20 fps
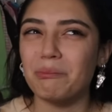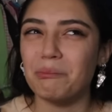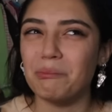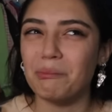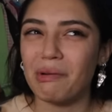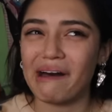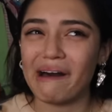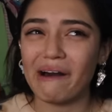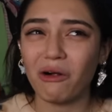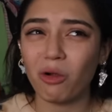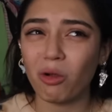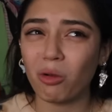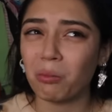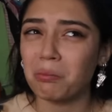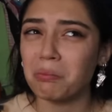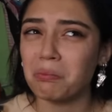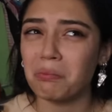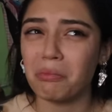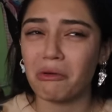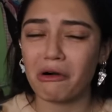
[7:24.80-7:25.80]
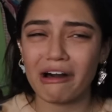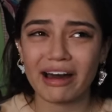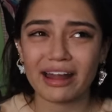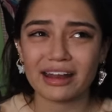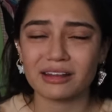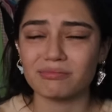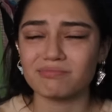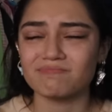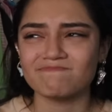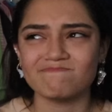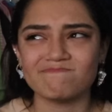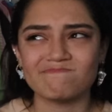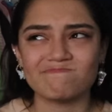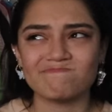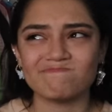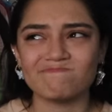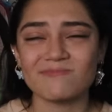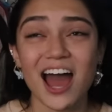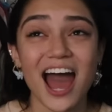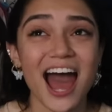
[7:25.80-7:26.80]
bell
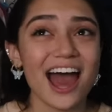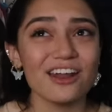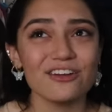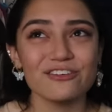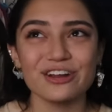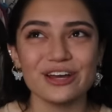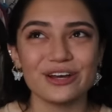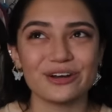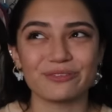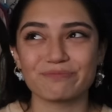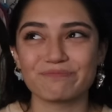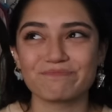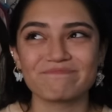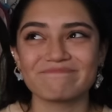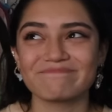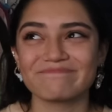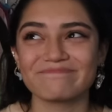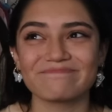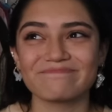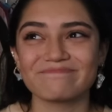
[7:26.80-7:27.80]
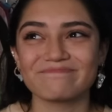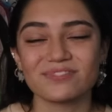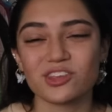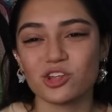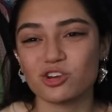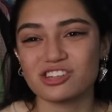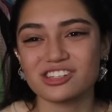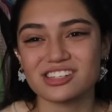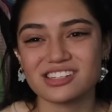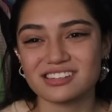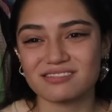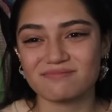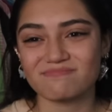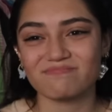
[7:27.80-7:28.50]
bottom? I don't know. They're just,